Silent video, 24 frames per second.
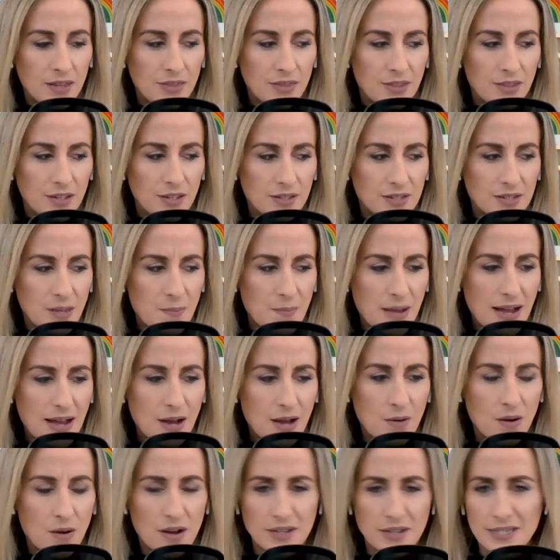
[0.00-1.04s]
that
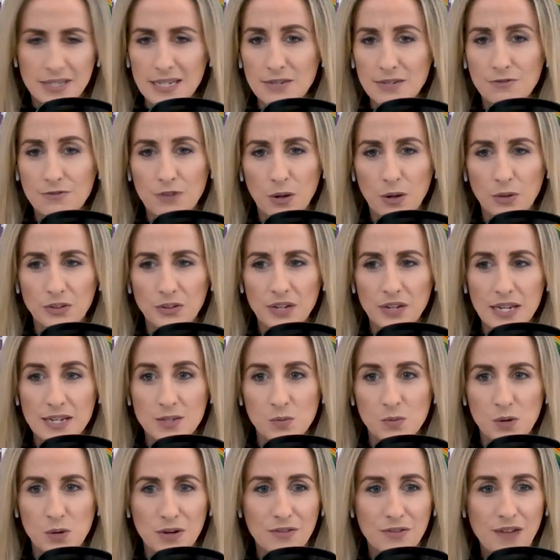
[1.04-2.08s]
somehow our default
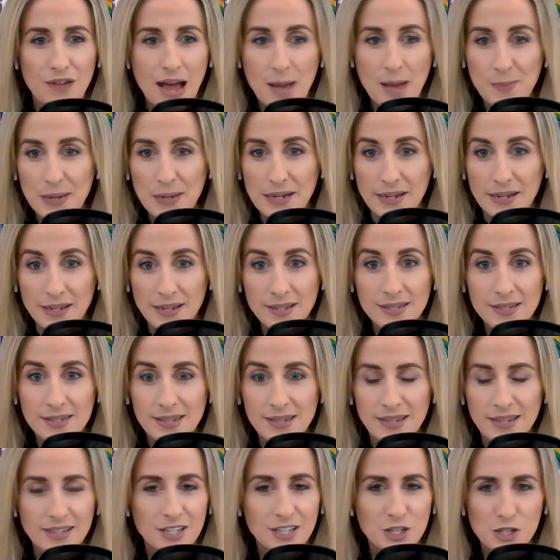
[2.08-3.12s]
is one of
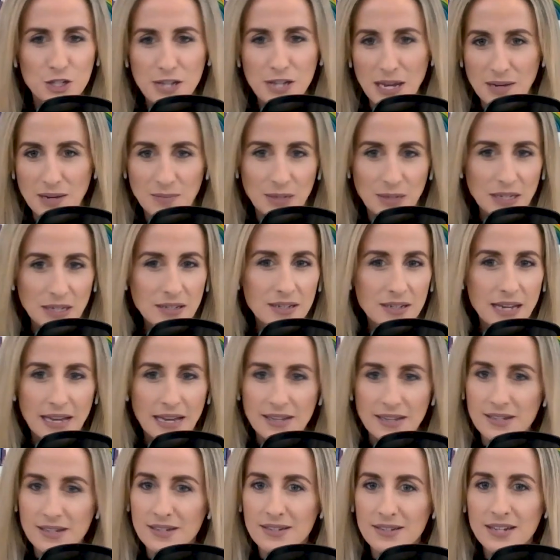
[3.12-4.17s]
happiness and contentment
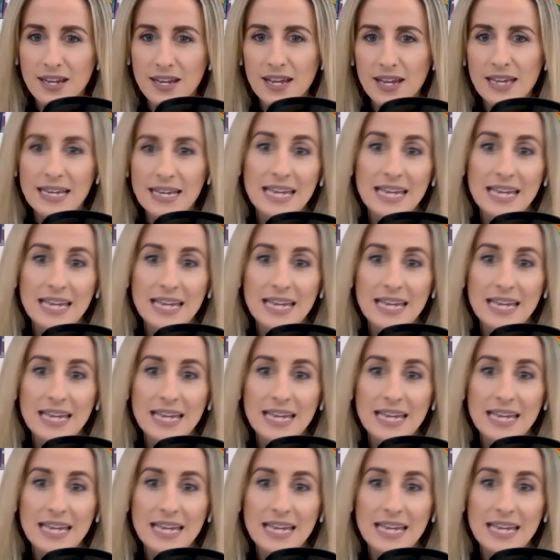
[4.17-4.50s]
and